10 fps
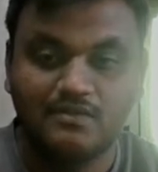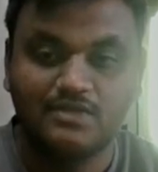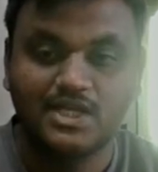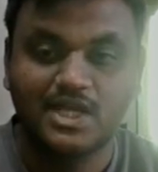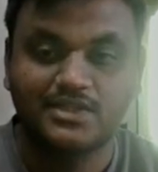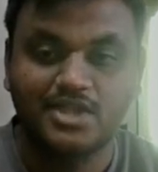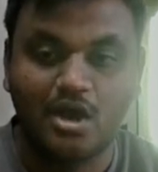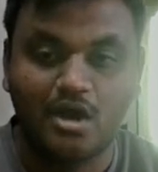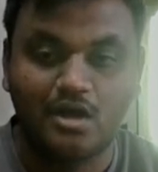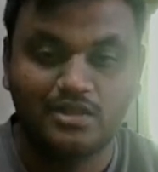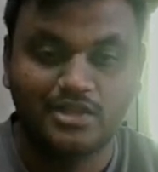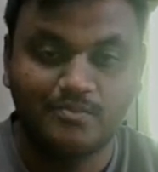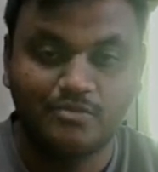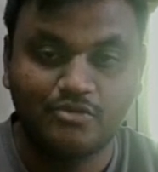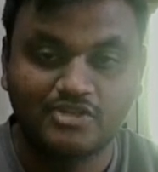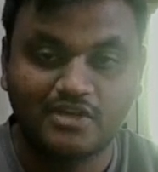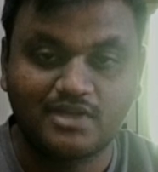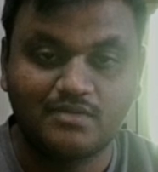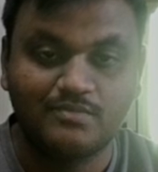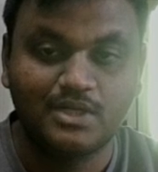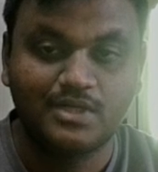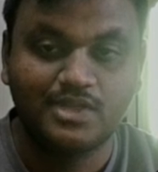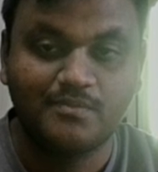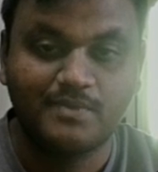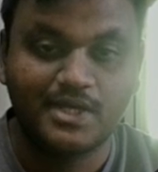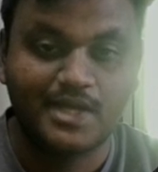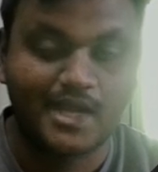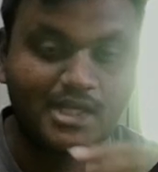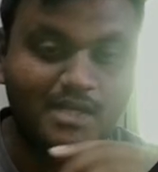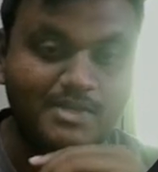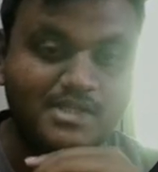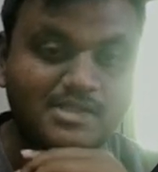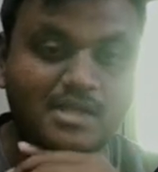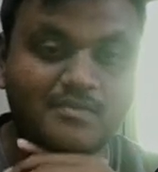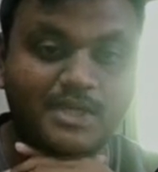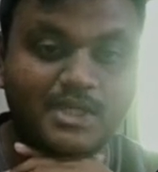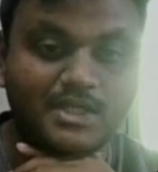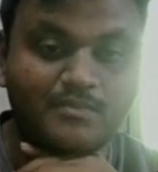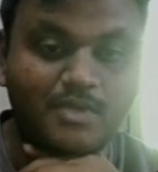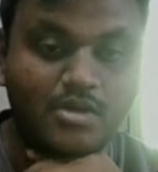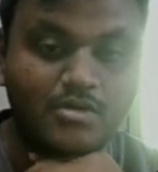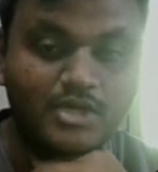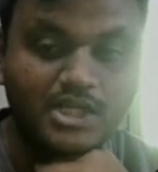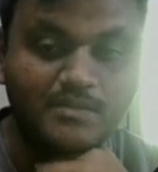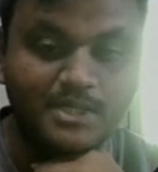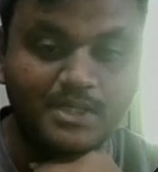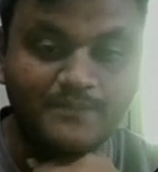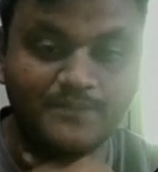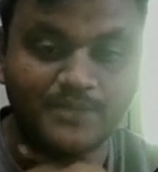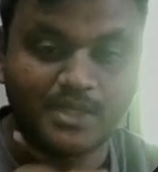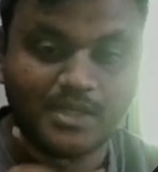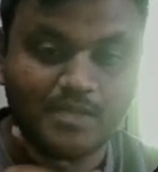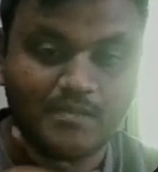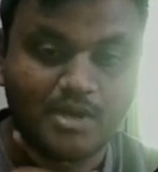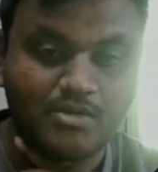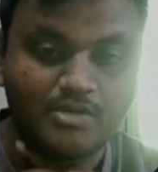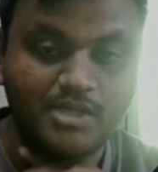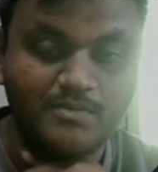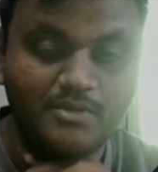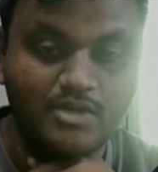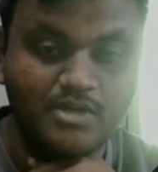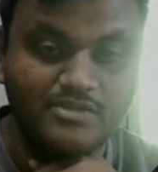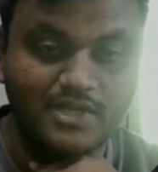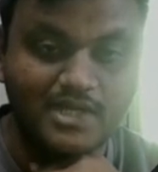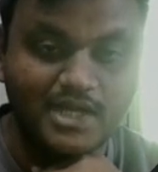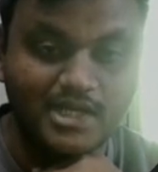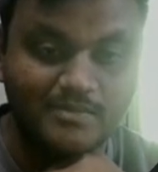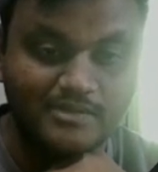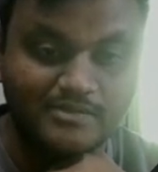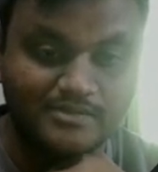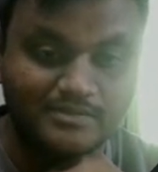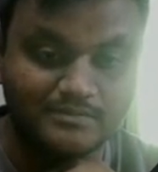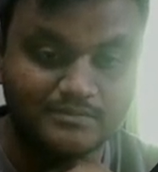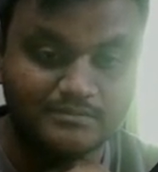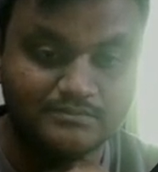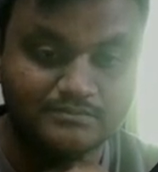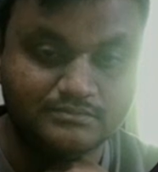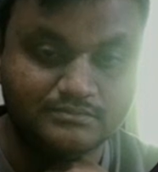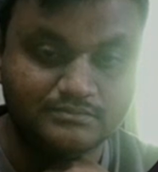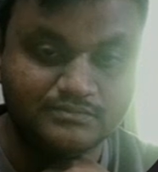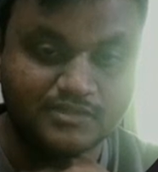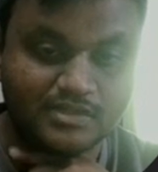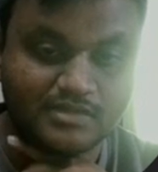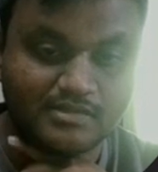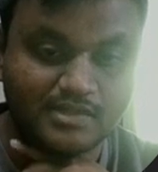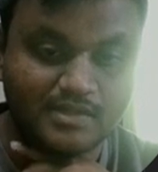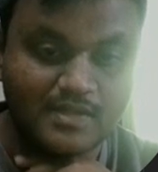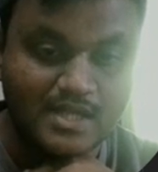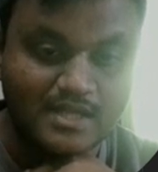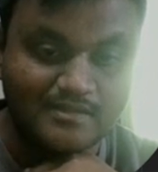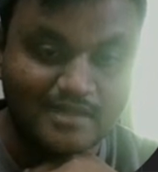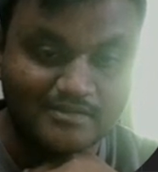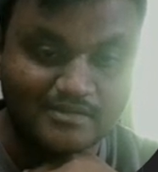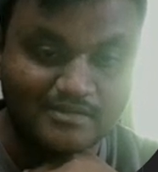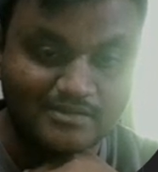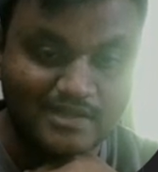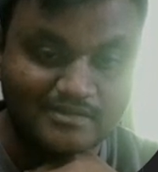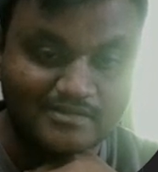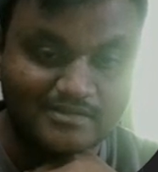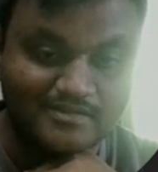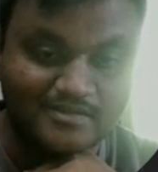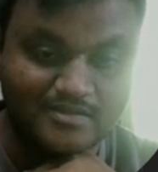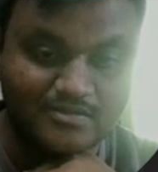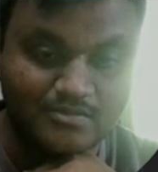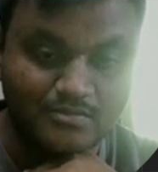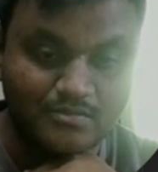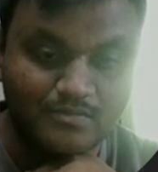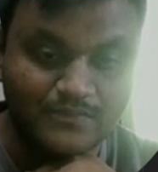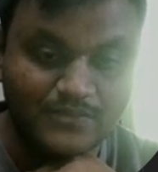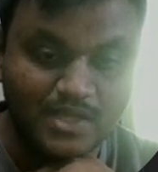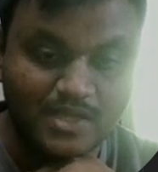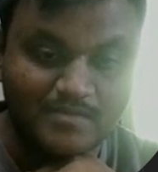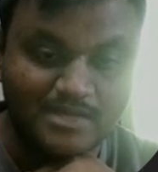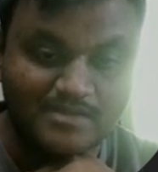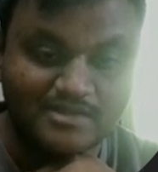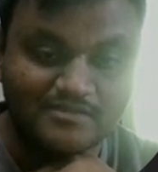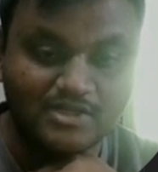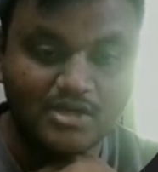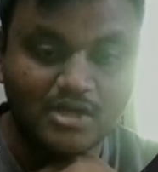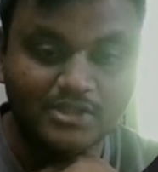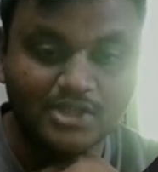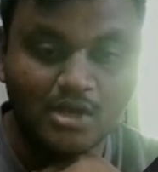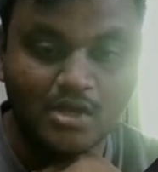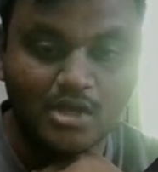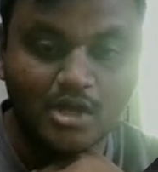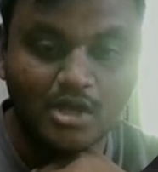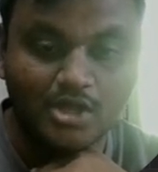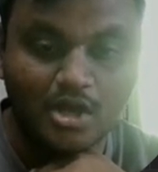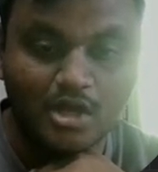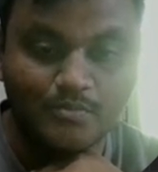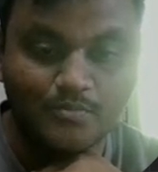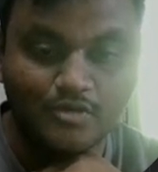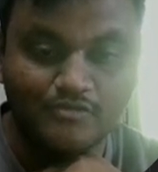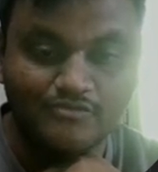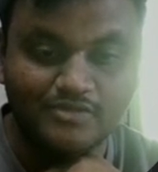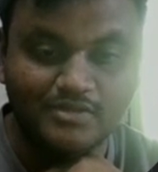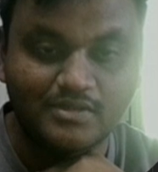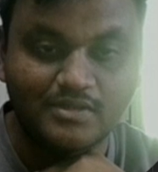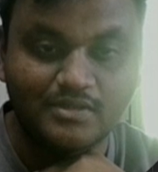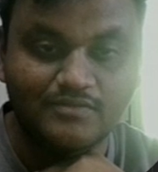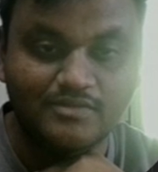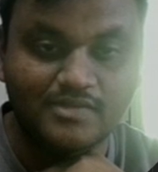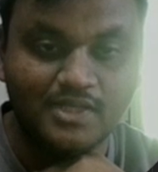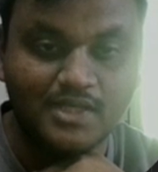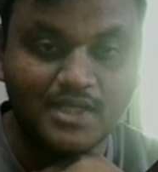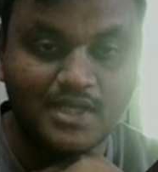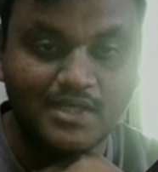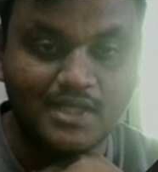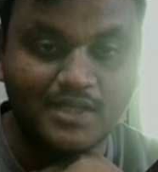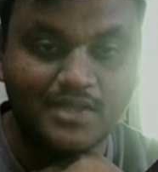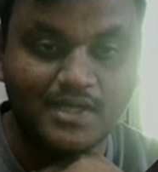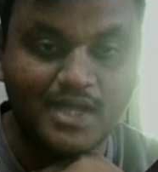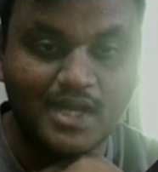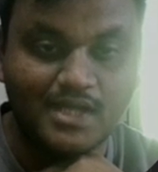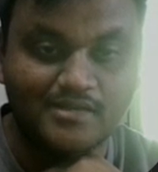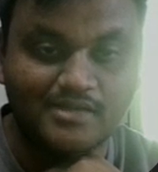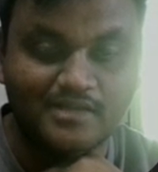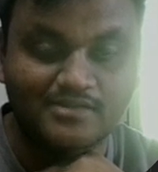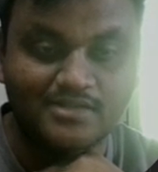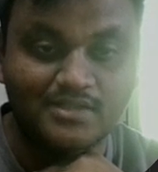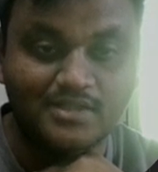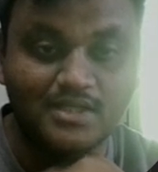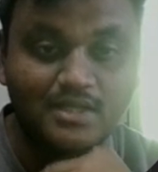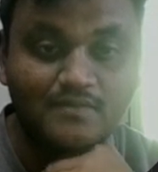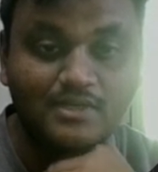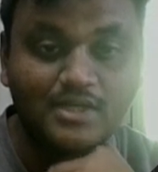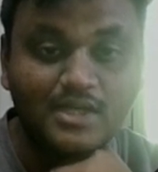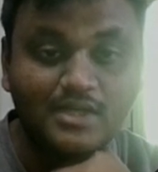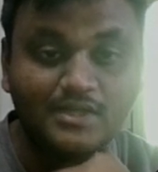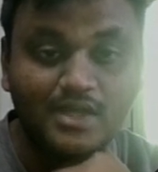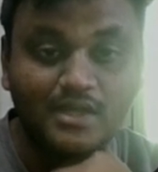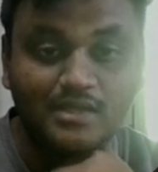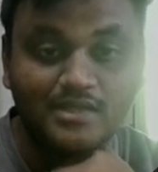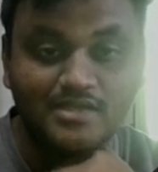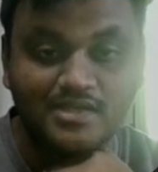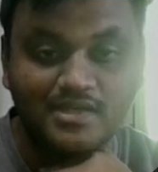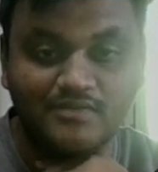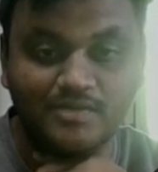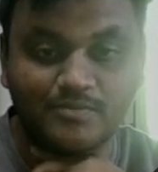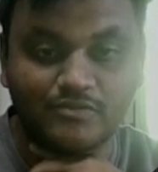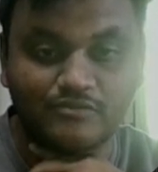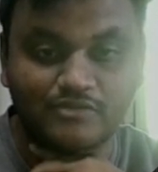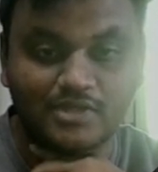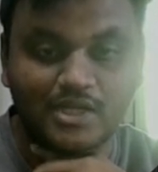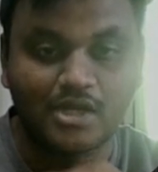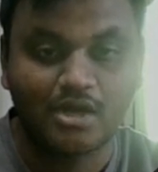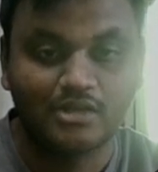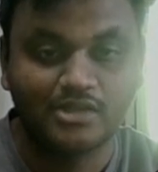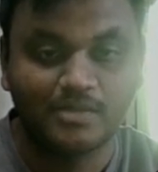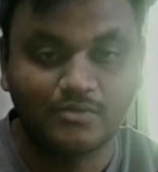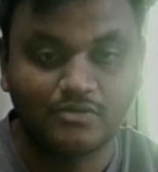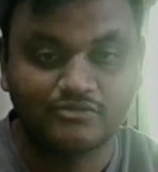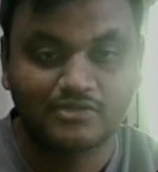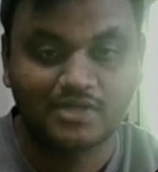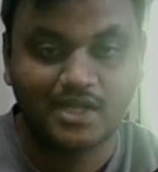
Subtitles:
we will get the all the post available in the my database or my mongodb NoSQL database. See, success is the true message. We got all posts. If you see here in the data section, here we getting the each and every post like all the posts